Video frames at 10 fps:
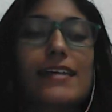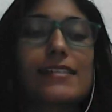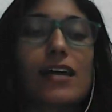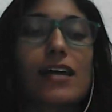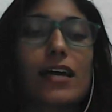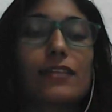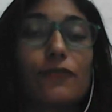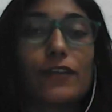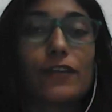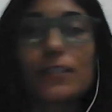So the
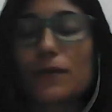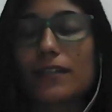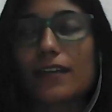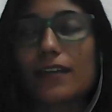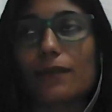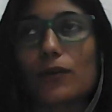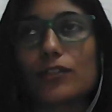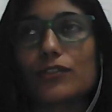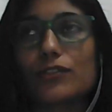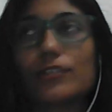first one, I'm
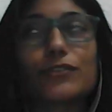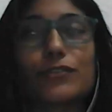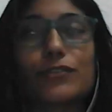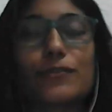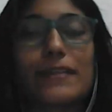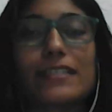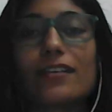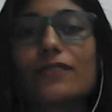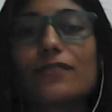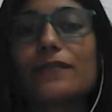going to introduce
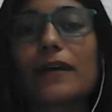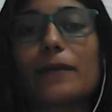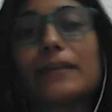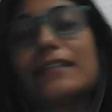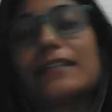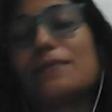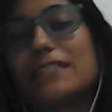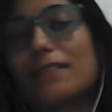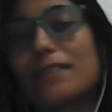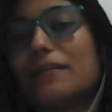myself. My name
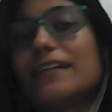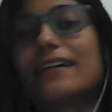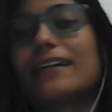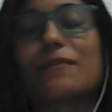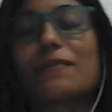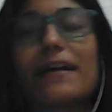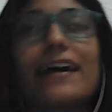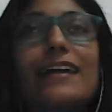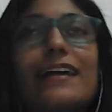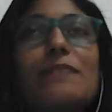is Camila Arana
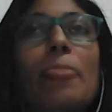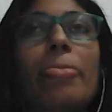Carvajal.